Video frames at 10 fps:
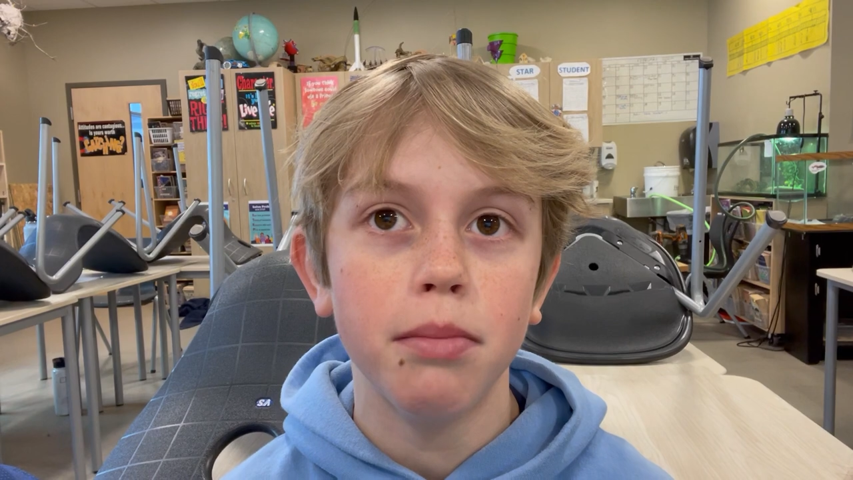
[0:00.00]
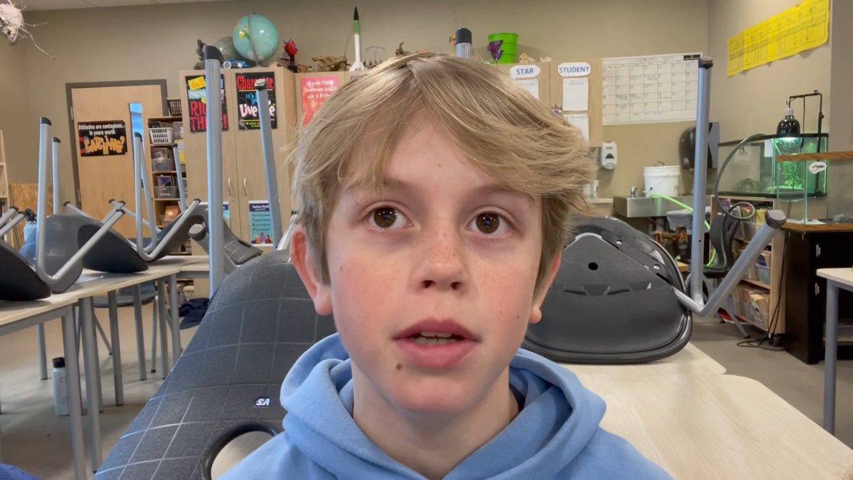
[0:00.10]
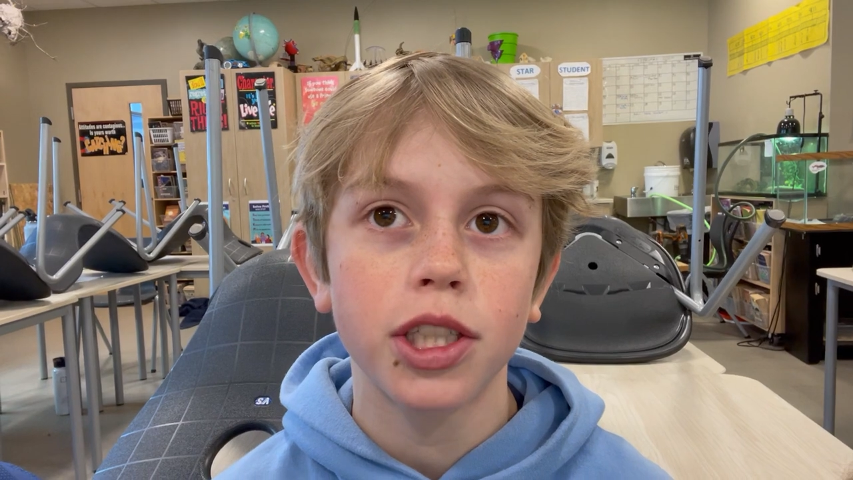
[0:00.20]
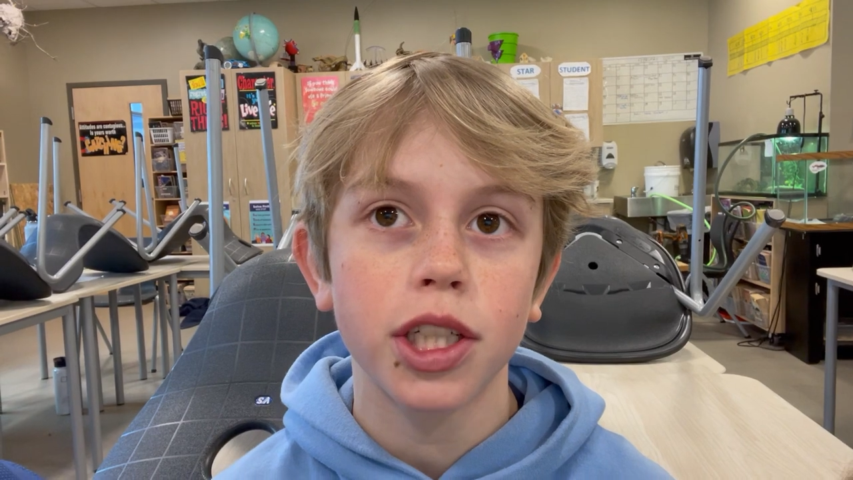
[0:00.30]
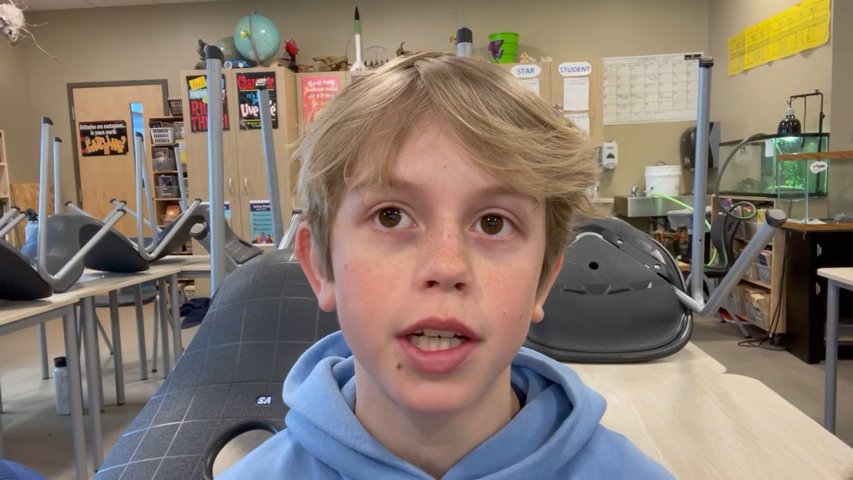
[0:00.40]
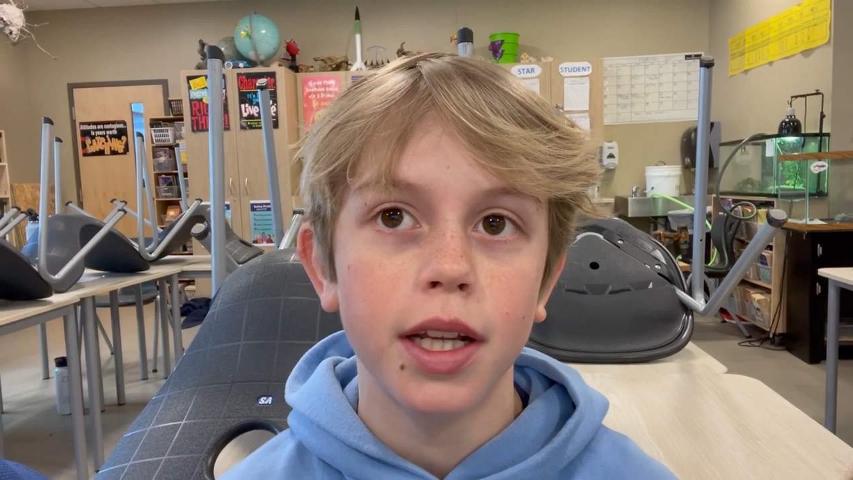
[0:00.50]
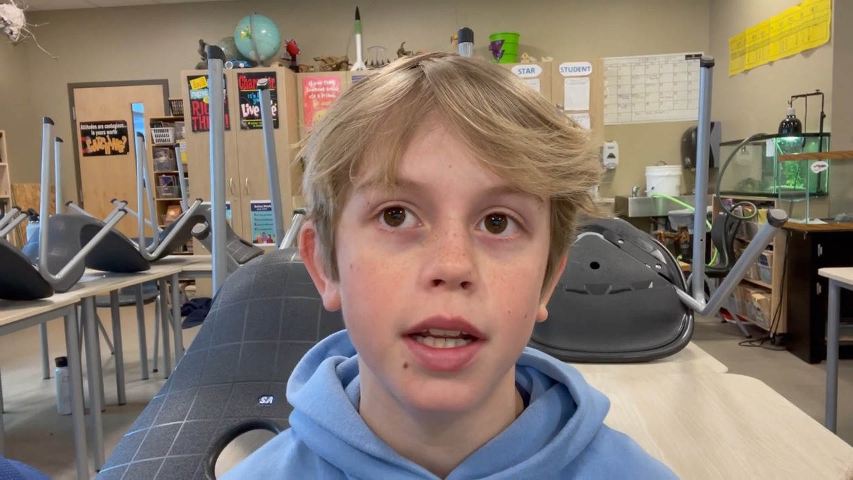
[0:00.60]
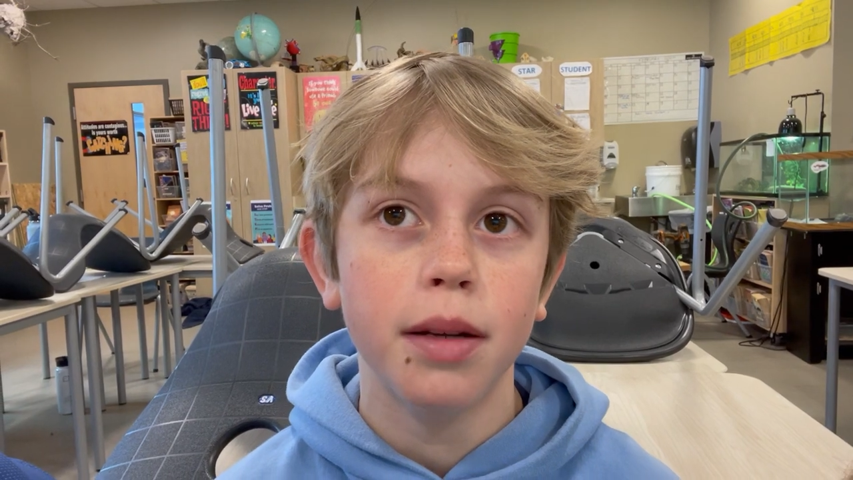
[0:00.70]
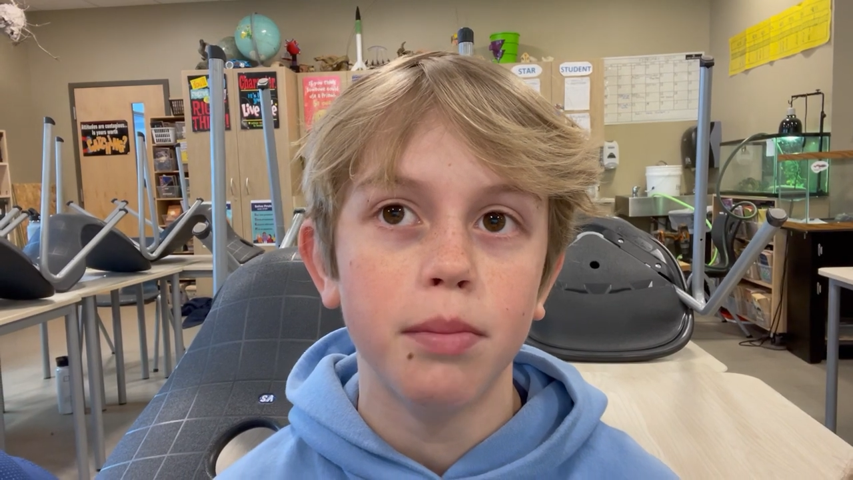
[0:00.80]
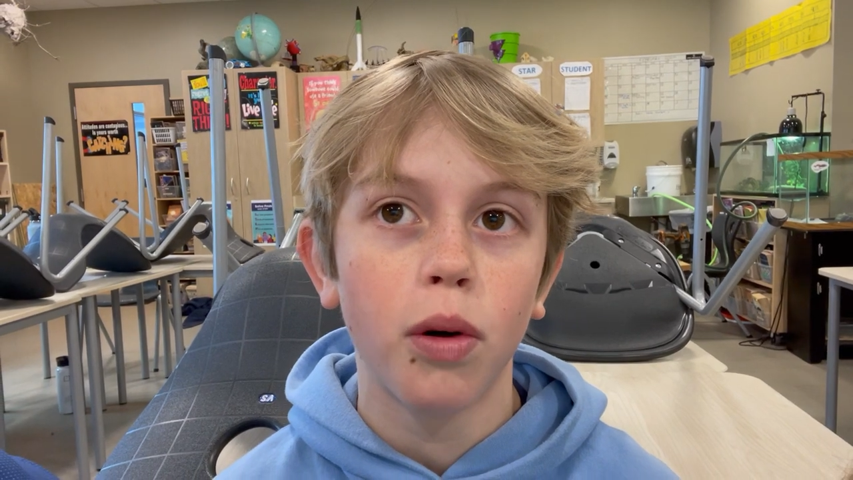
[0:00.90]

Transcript: Michigan in